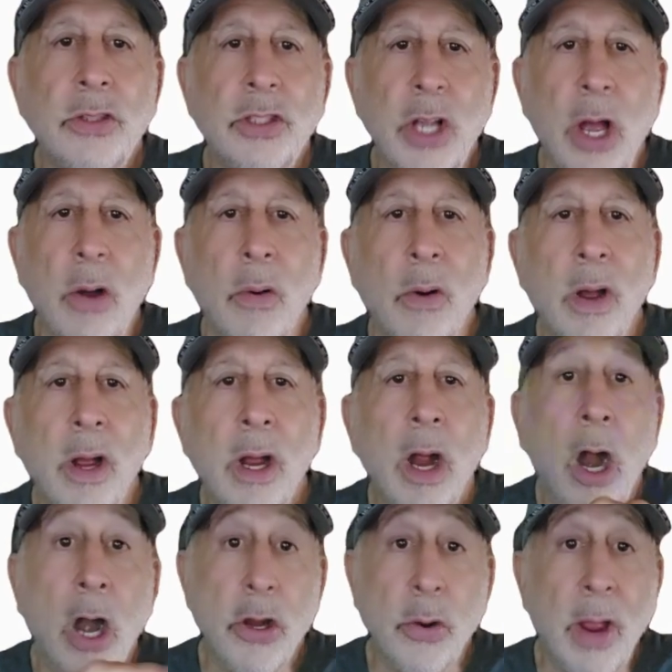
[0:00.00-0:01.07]
So,
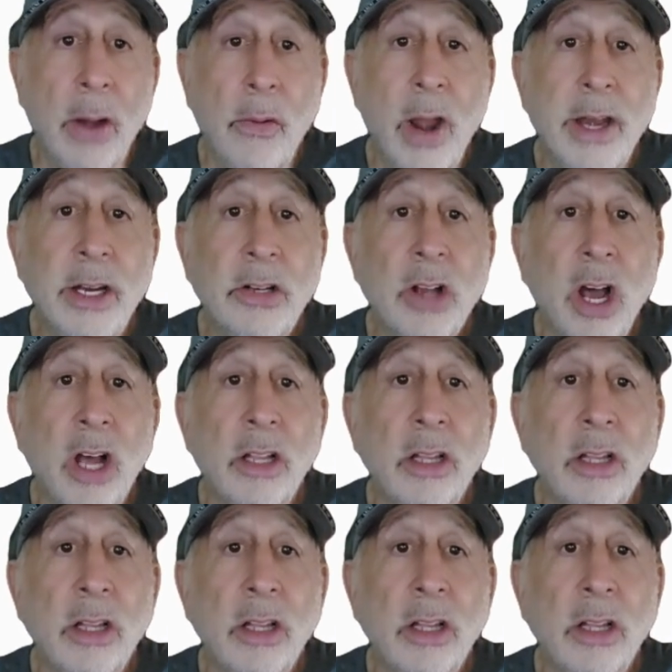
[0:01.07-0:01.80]
are you ready to